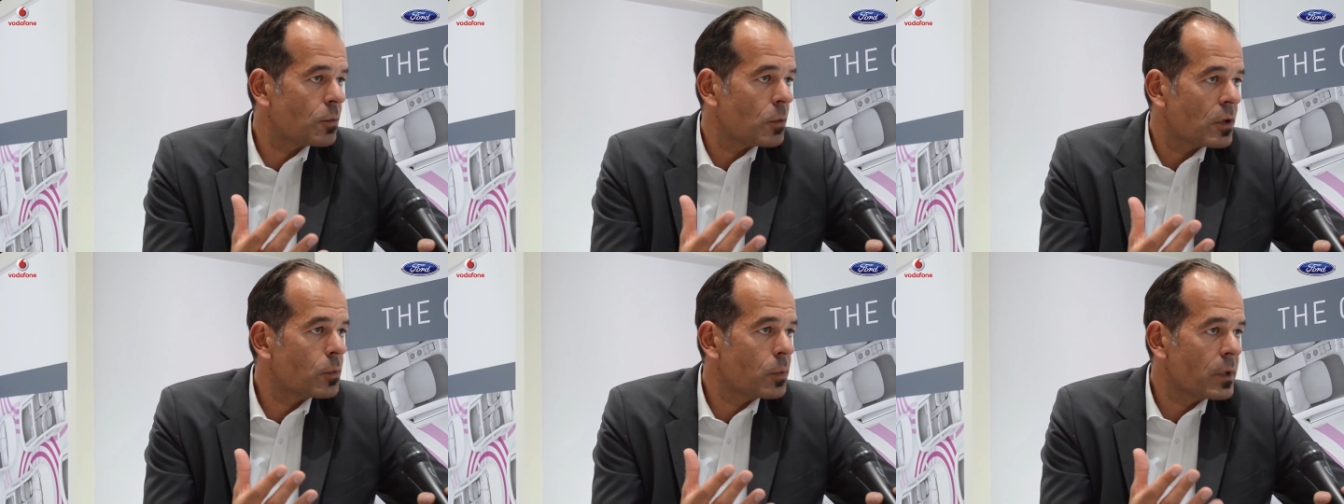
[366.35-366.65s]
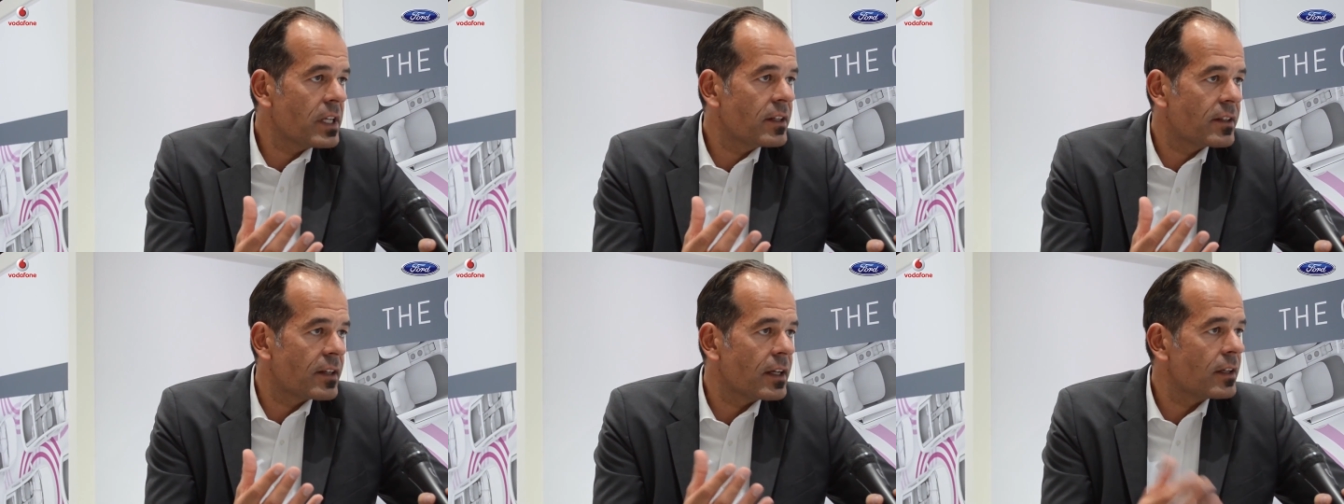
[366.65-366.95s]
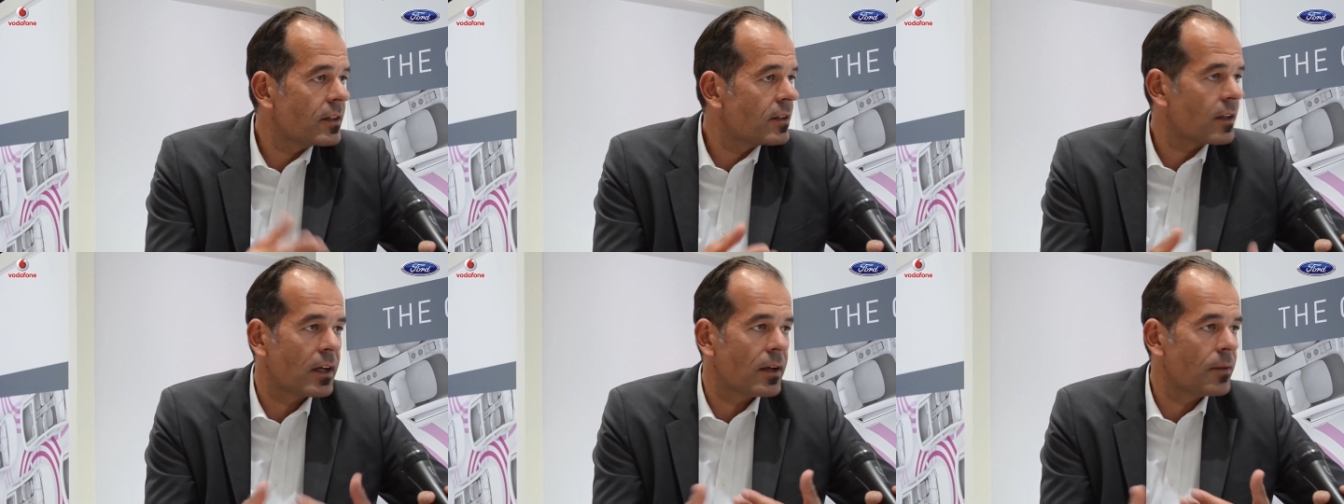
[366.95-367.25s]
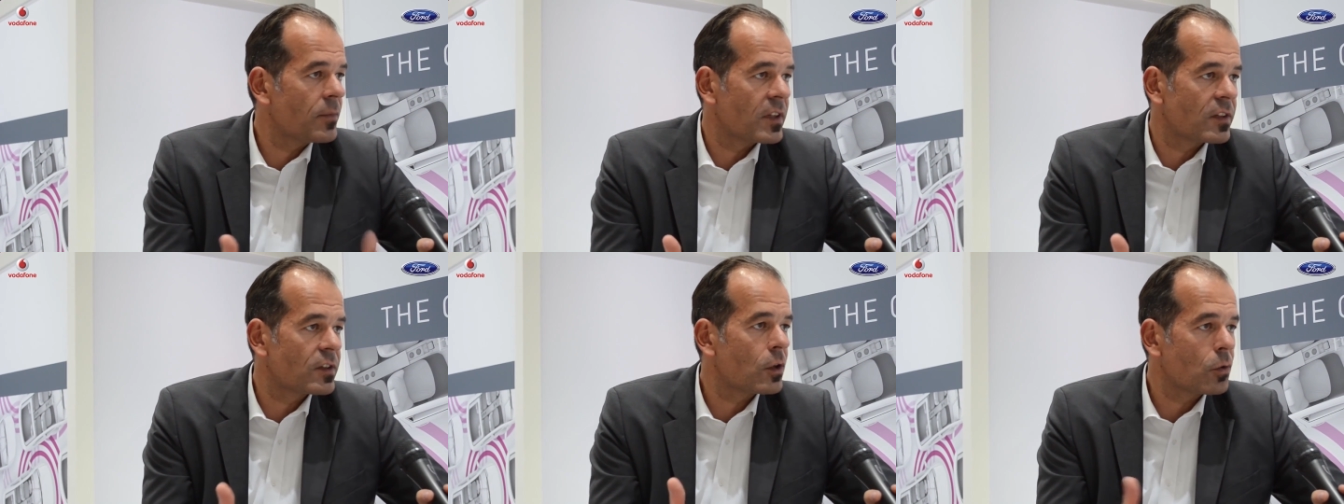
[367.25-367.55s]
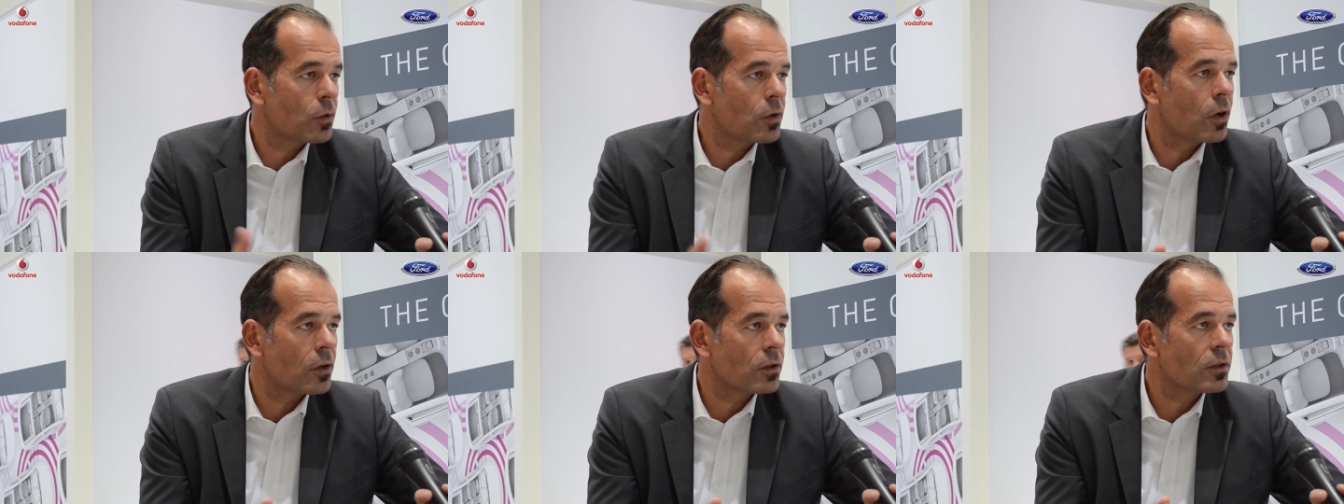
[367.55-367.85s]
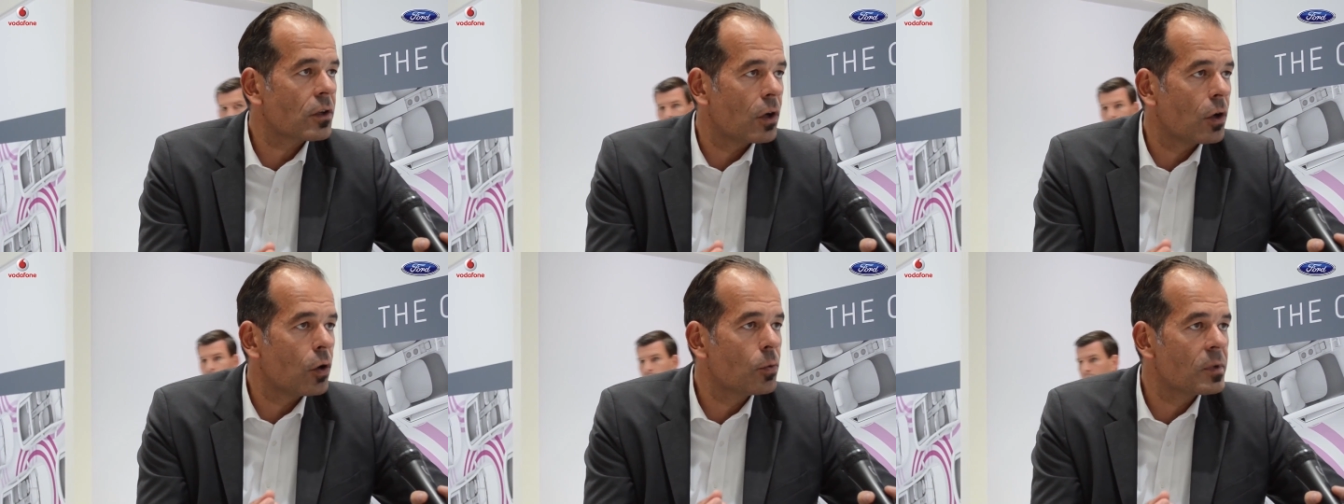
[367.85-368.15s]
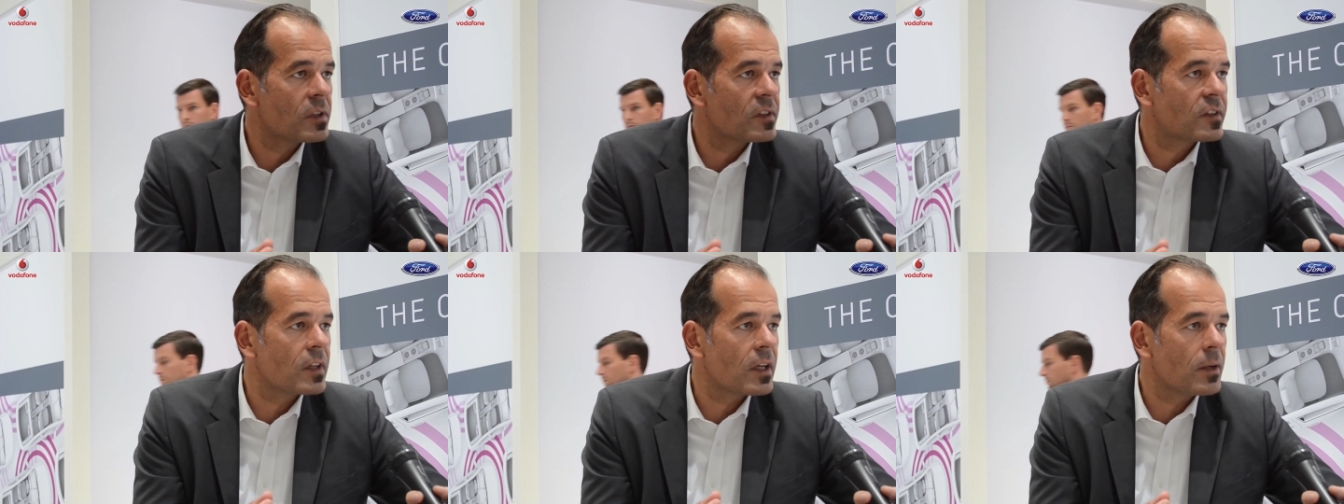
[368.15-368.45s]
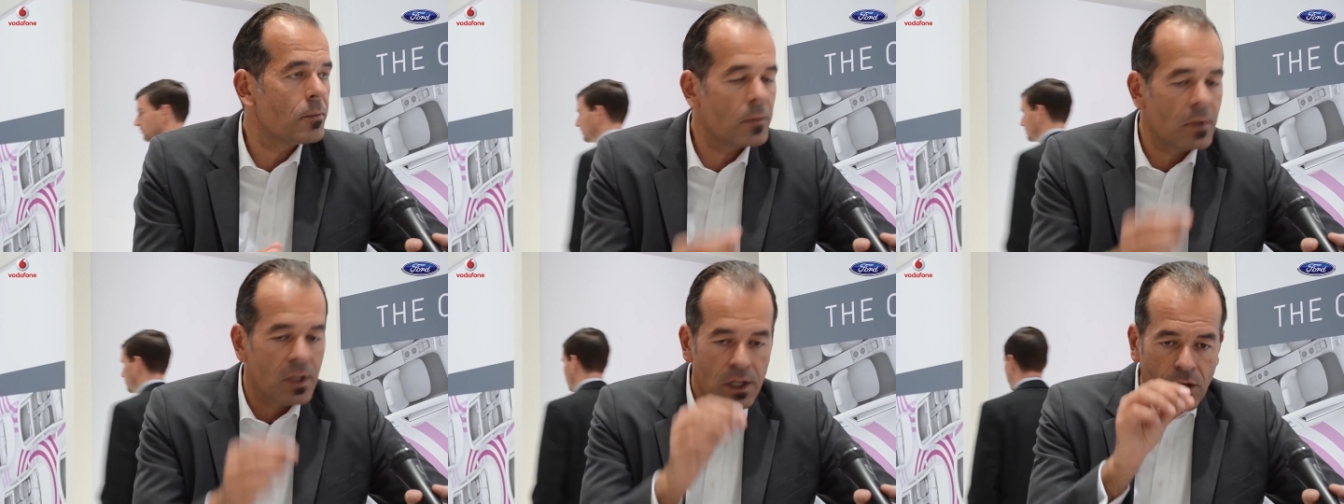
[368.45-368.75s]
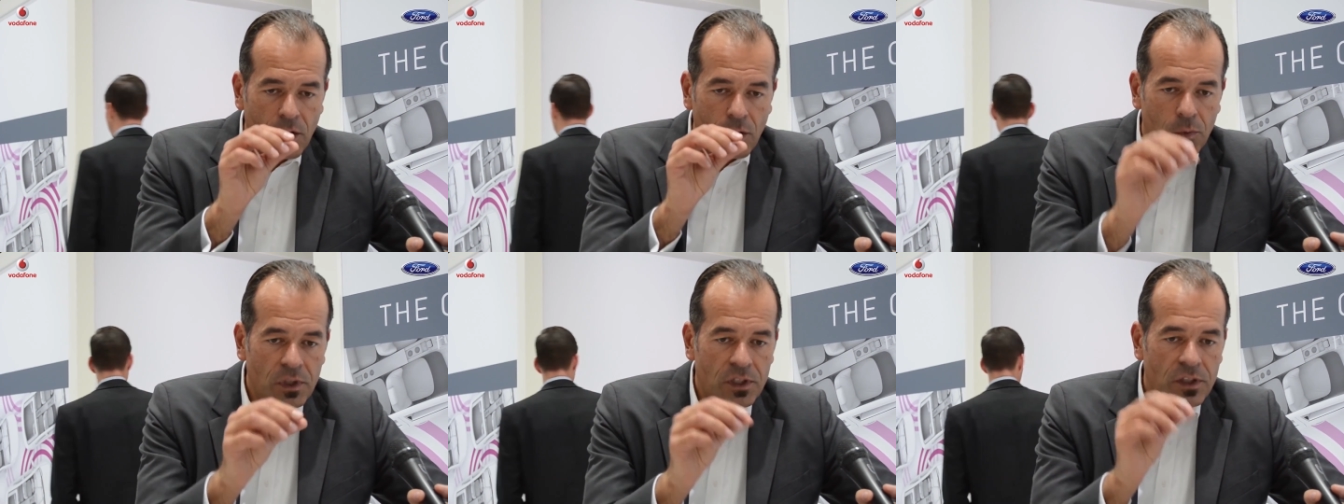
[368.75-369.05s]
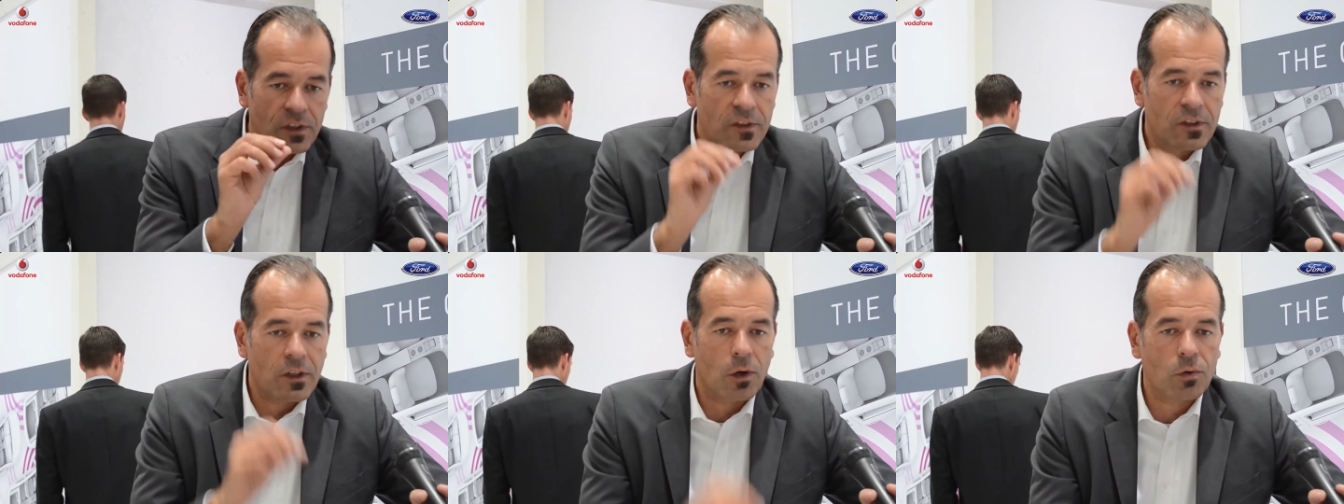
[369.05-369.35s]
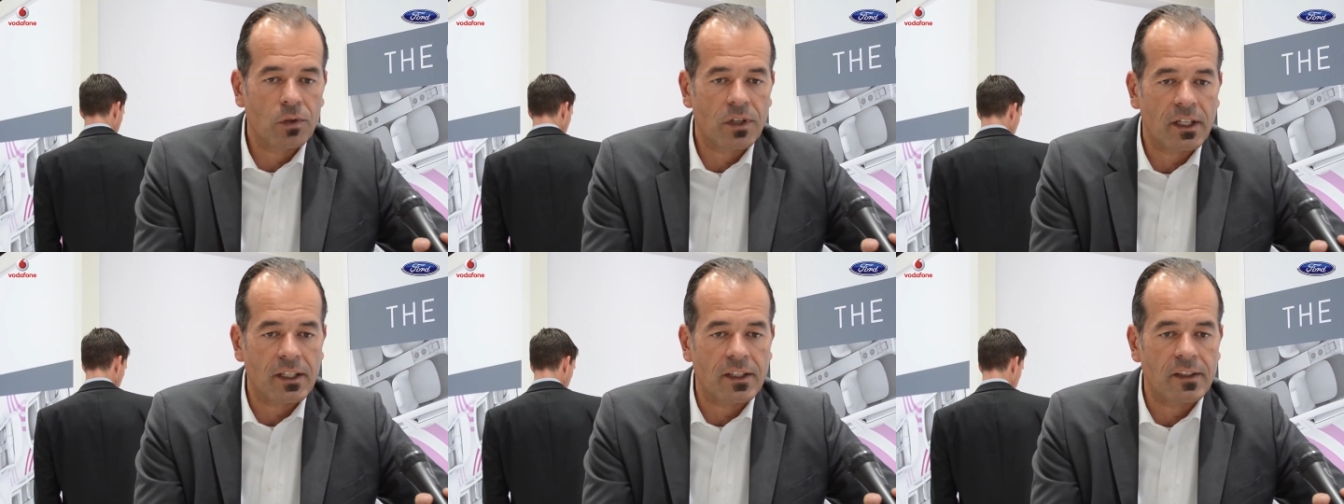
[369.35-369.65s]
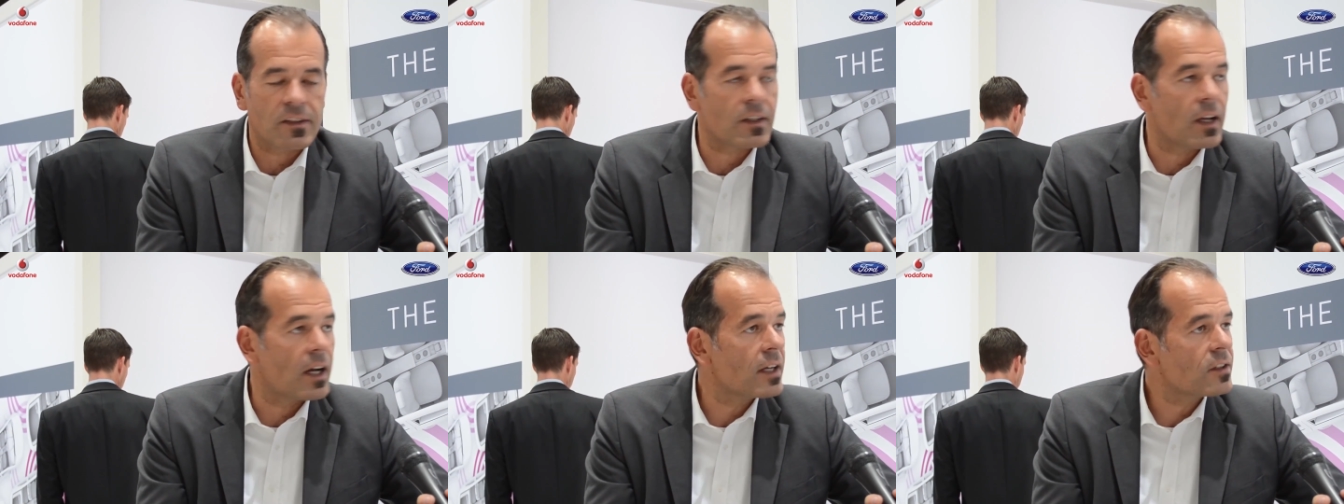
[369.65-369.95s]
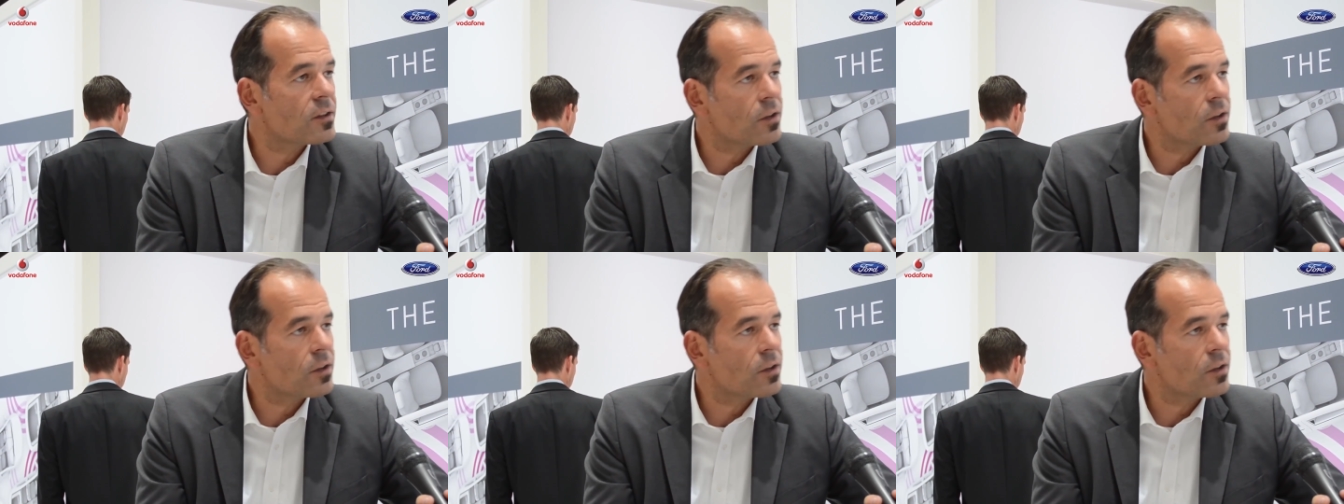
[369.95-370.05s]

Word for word: what we did, um, the so called global SIM, which is soldered inside.